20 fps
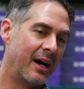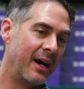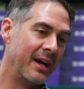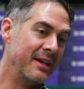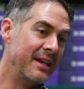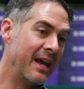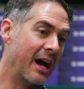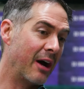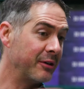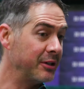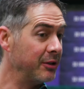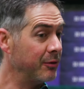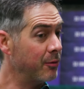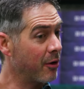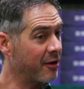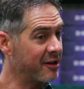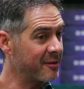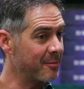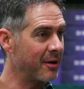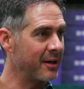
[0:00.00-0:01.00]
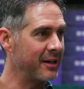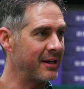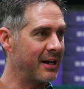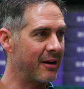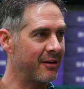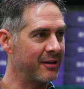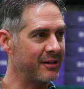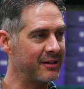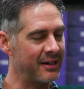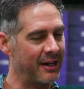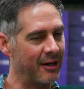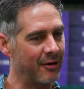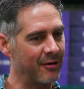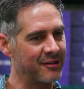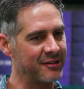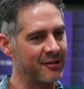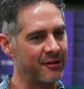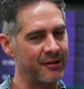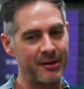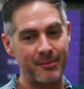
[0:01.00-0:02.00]
Now you are spreading out into
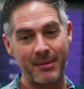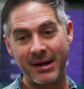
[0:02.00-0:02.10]
Arizona,